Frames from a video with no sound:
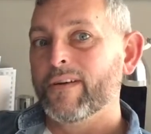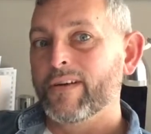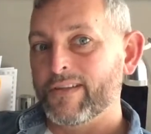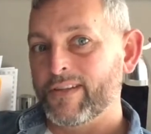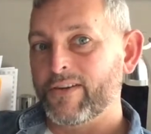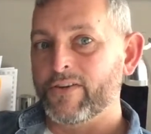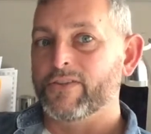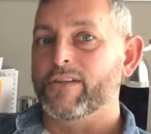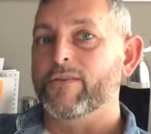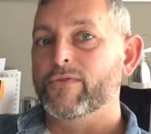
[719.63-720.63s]
consider
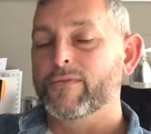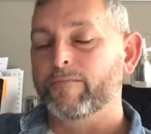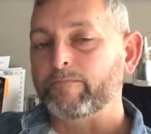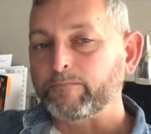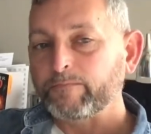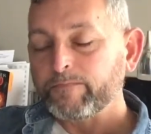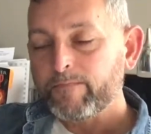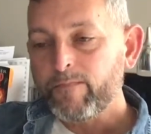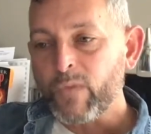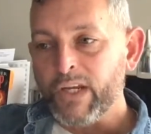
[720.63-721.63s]
yourselves.
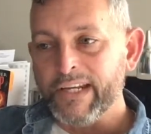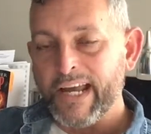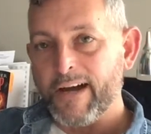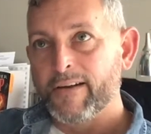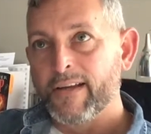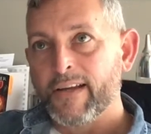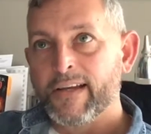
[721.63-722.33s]
Now,